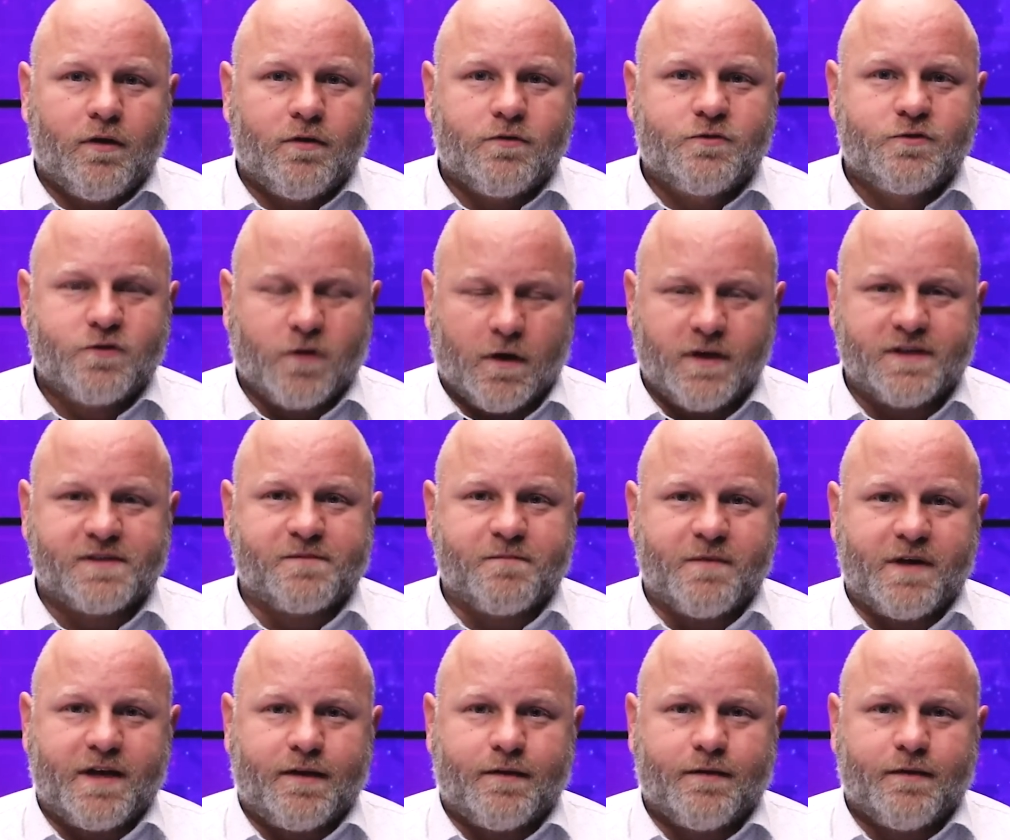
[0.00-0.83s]
trust
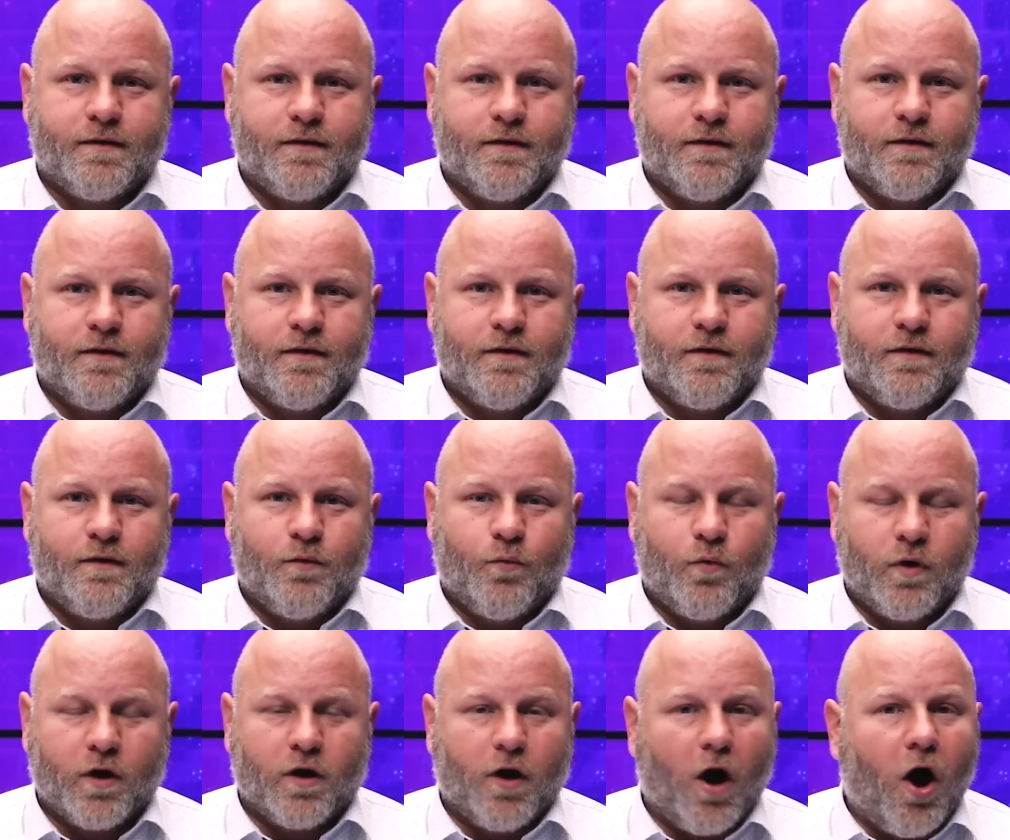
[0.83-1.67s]
me,
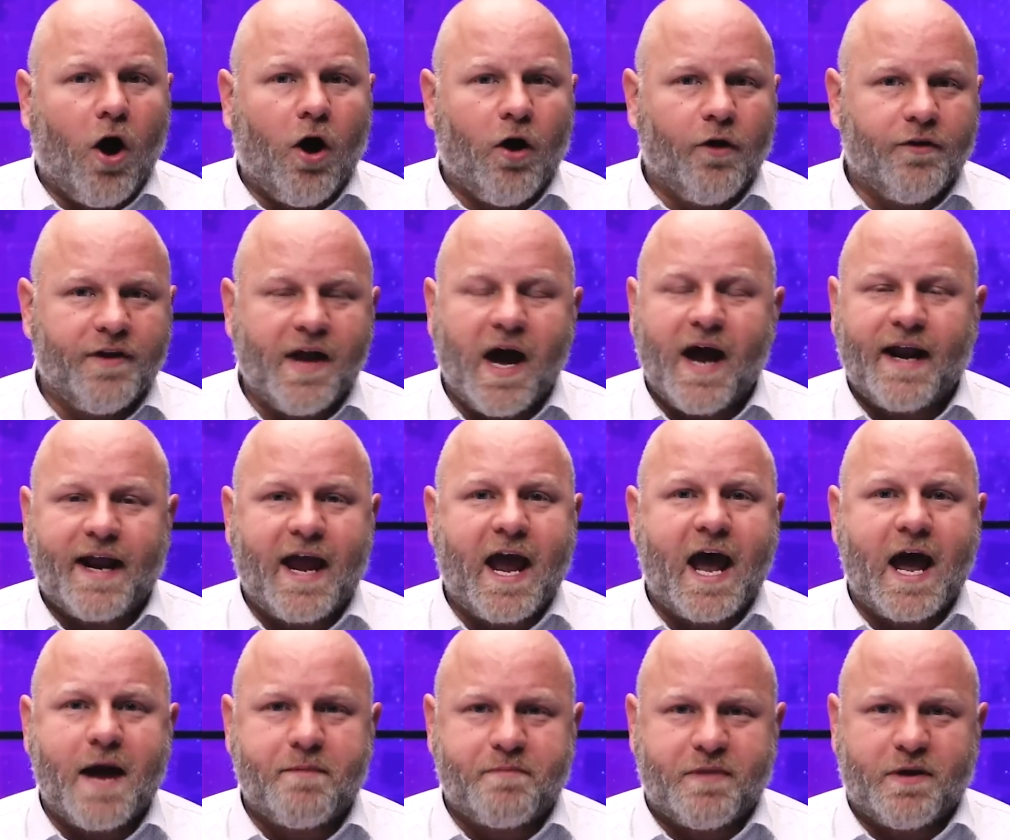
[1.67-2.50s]
we're all not
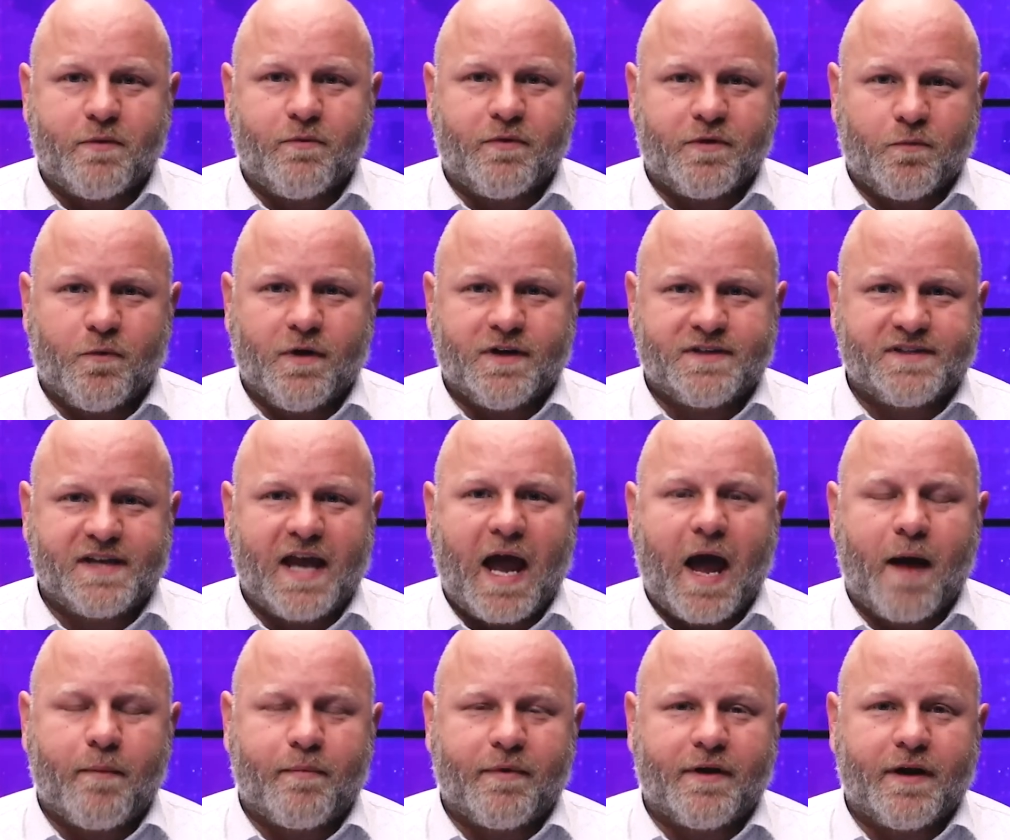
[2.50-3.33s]
happy with what's
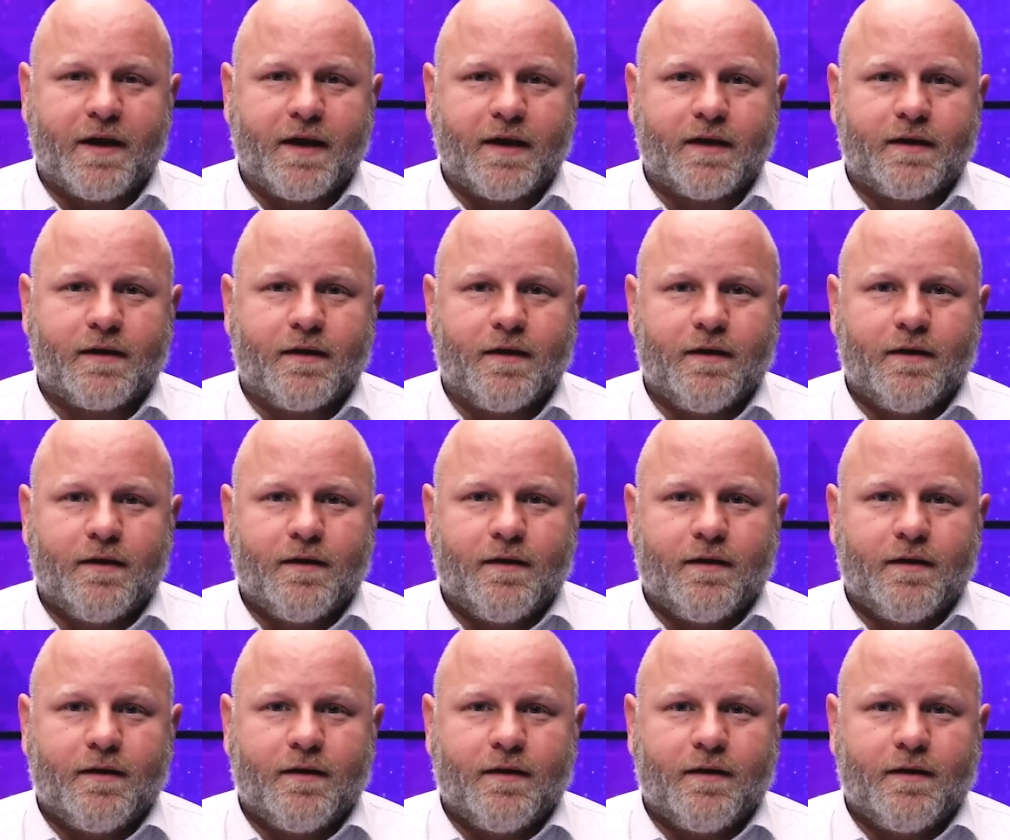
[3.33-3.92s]
happening.